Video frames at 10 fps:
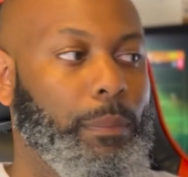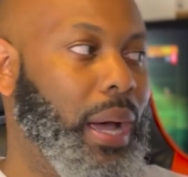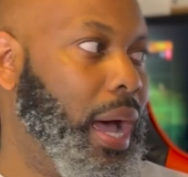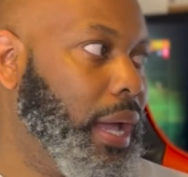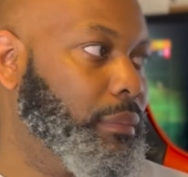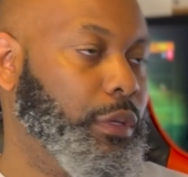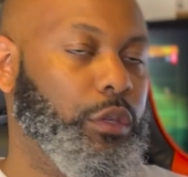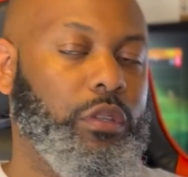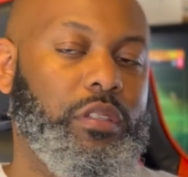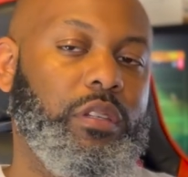Behind me,
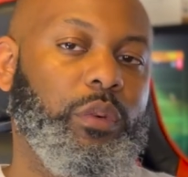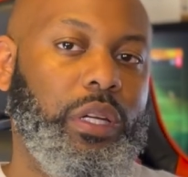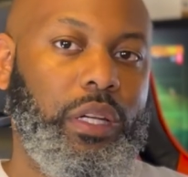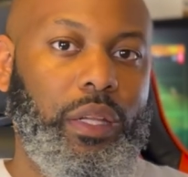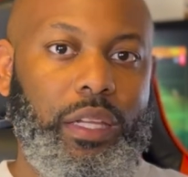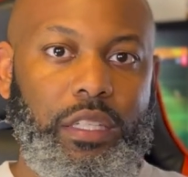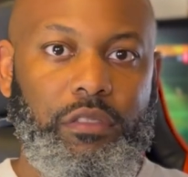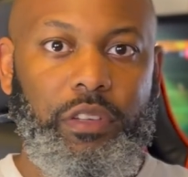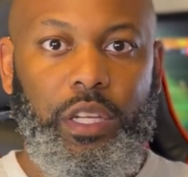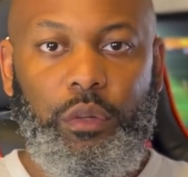you can see one of the
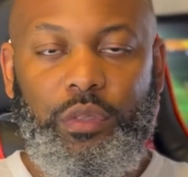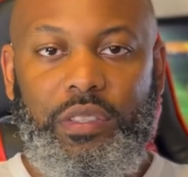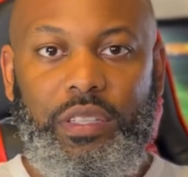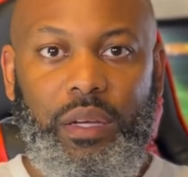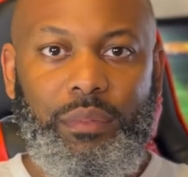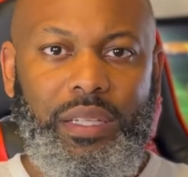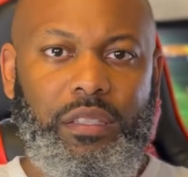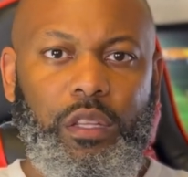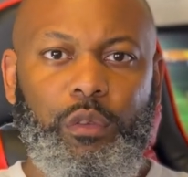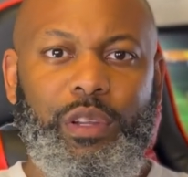latest videos is up.
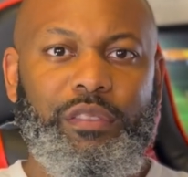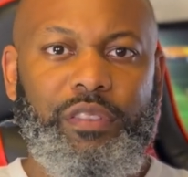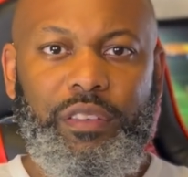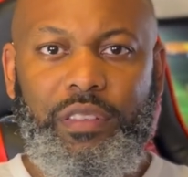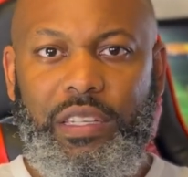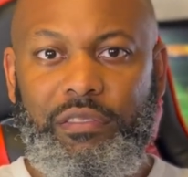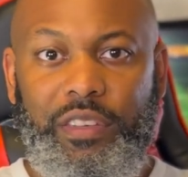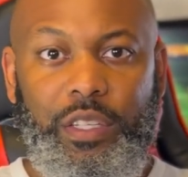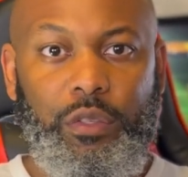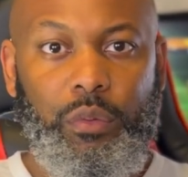That's the 350
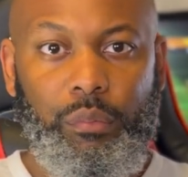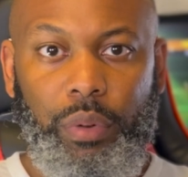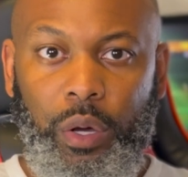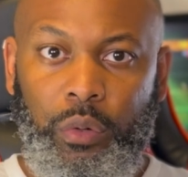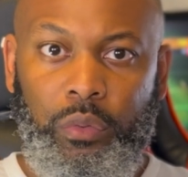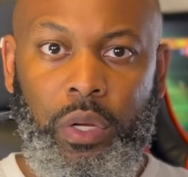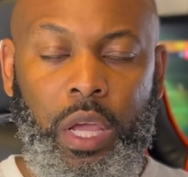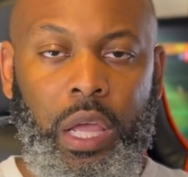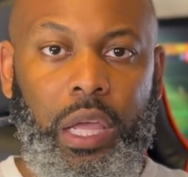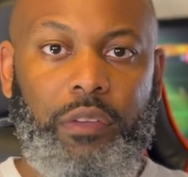V2 bone.
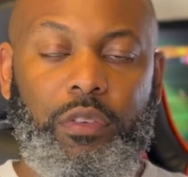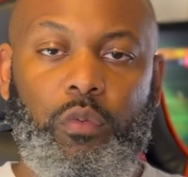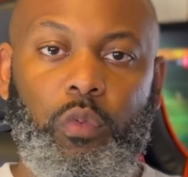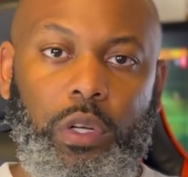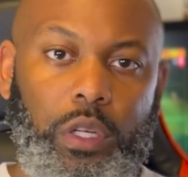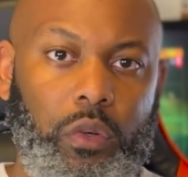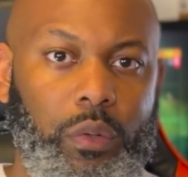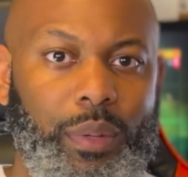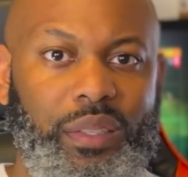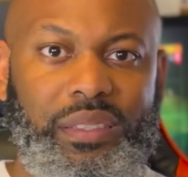If you want to know
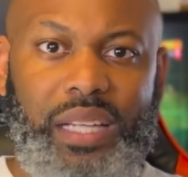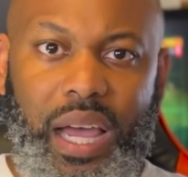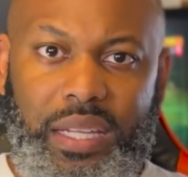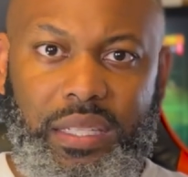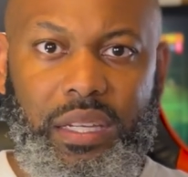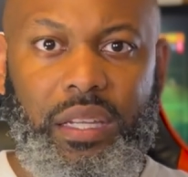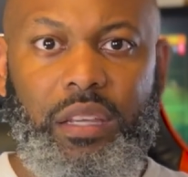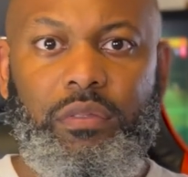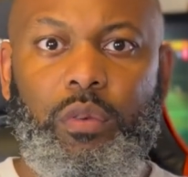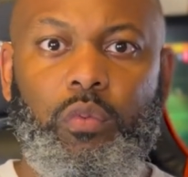about sizing,
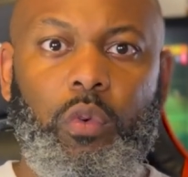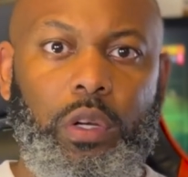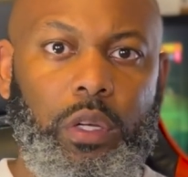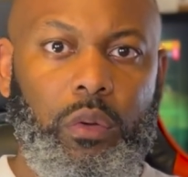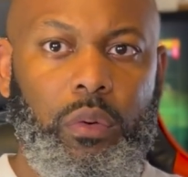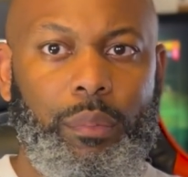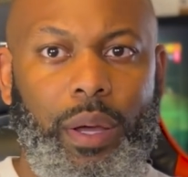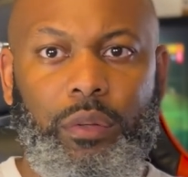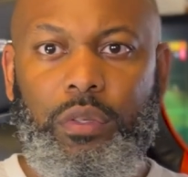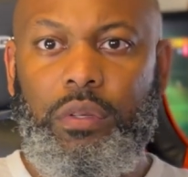if you want to know
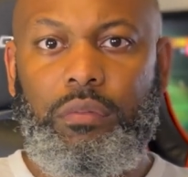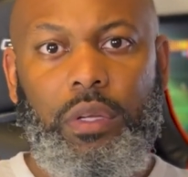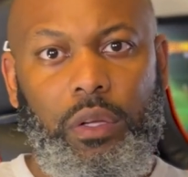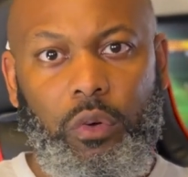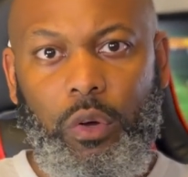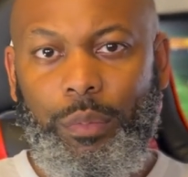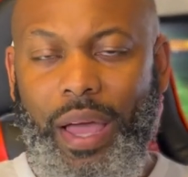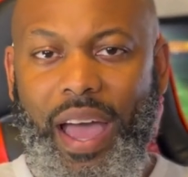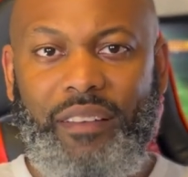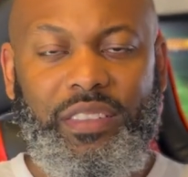about do you need to go up a
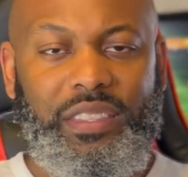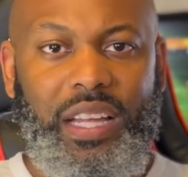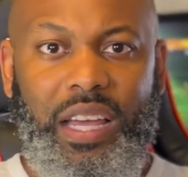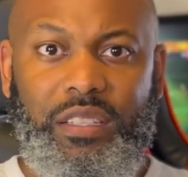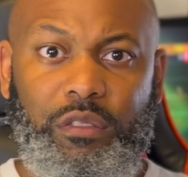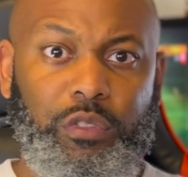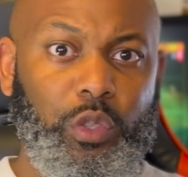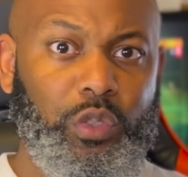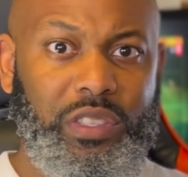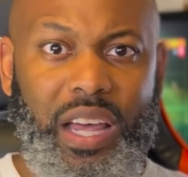half a size, a
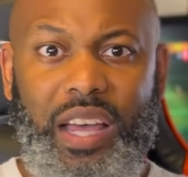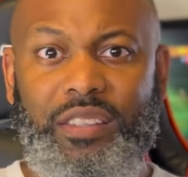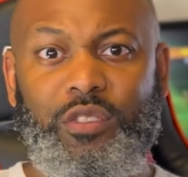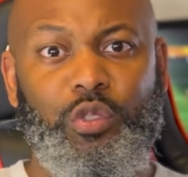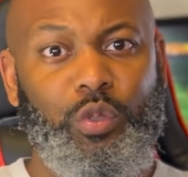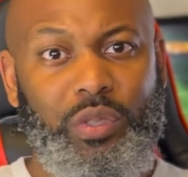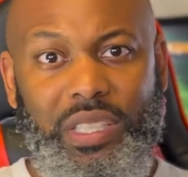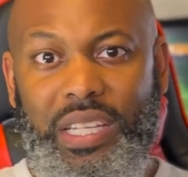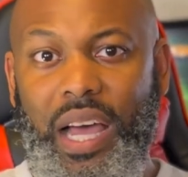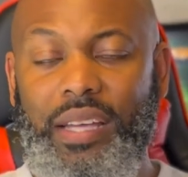full size, true to
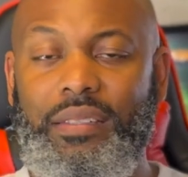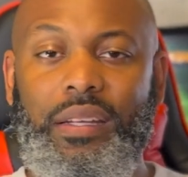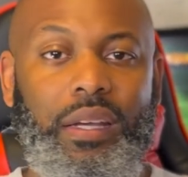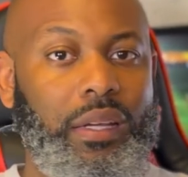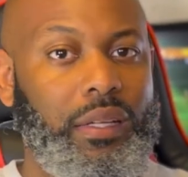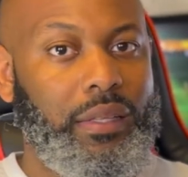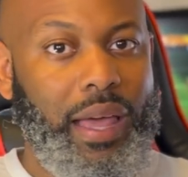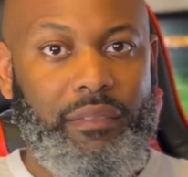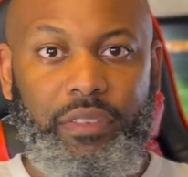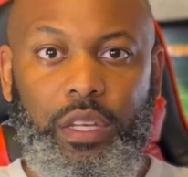size,
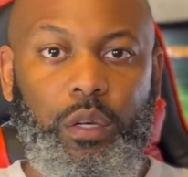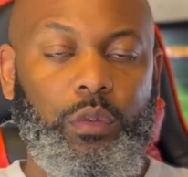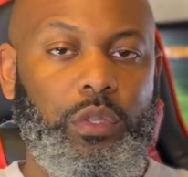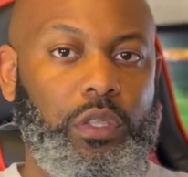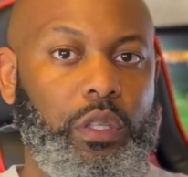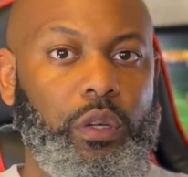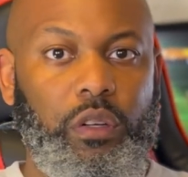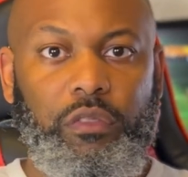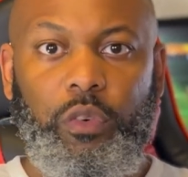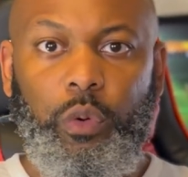that video will secure
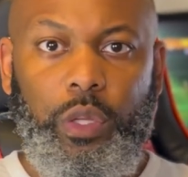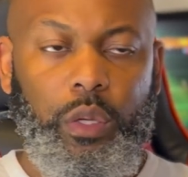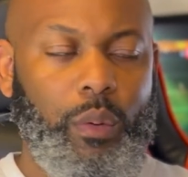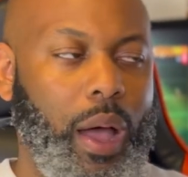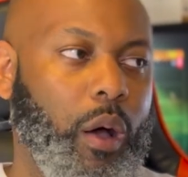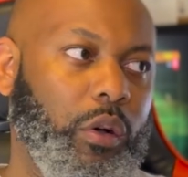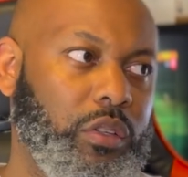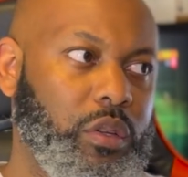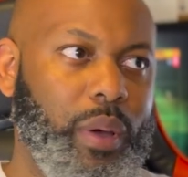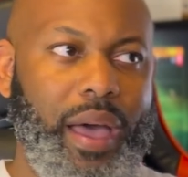it for you. I
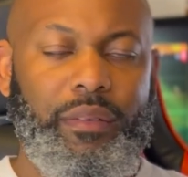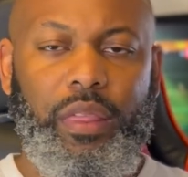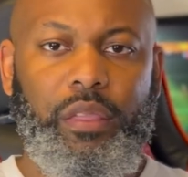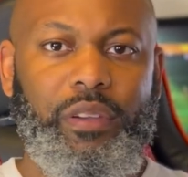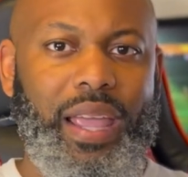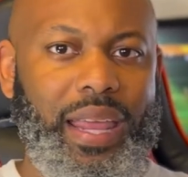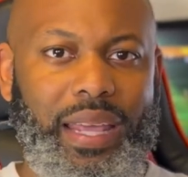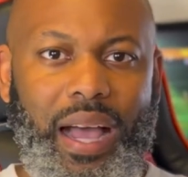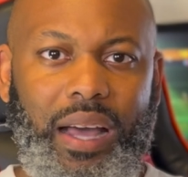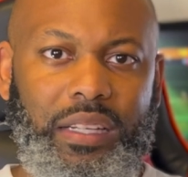also have a
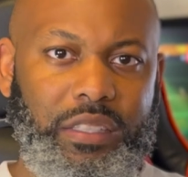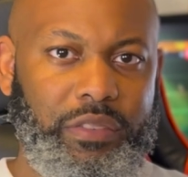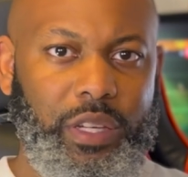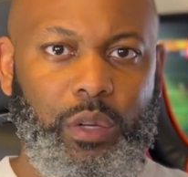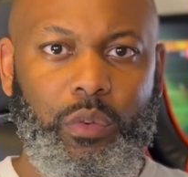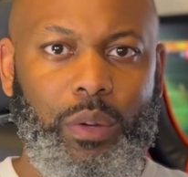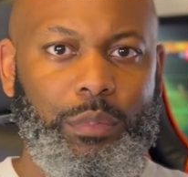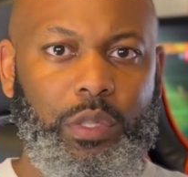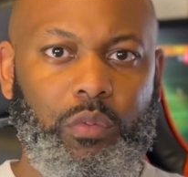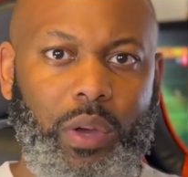380 Onyx video
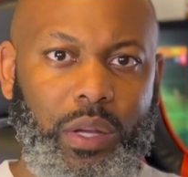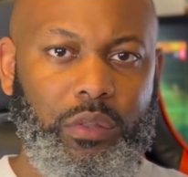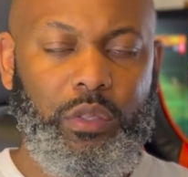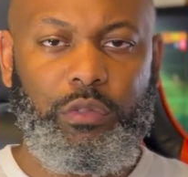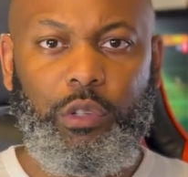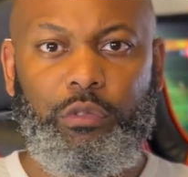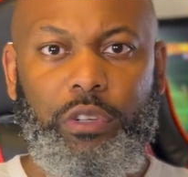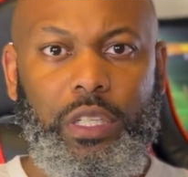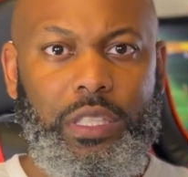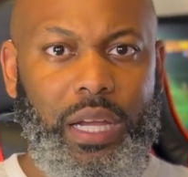up as well, so feel
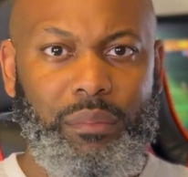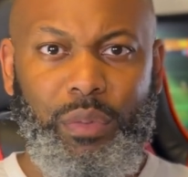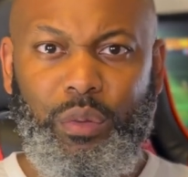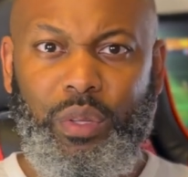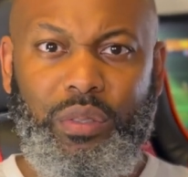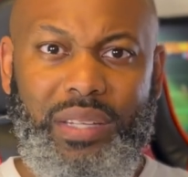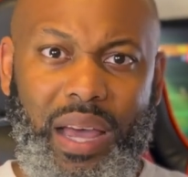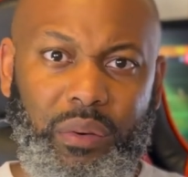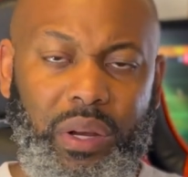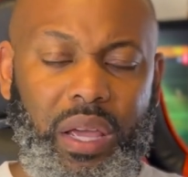free to check both those
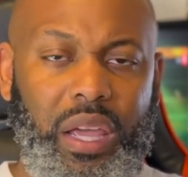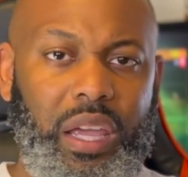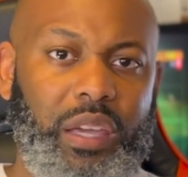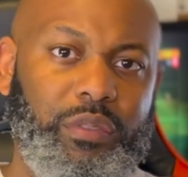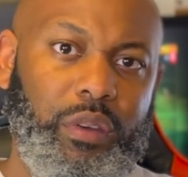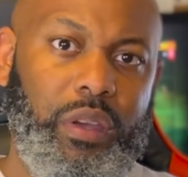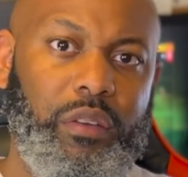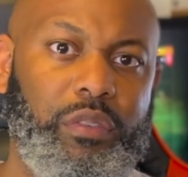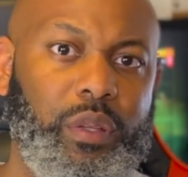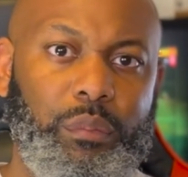out. If you're
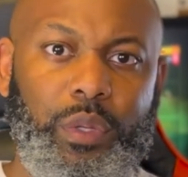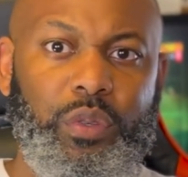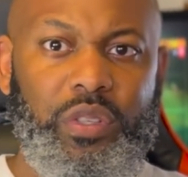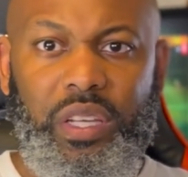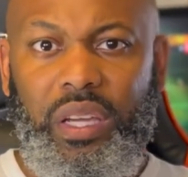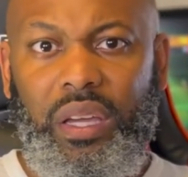here for the music,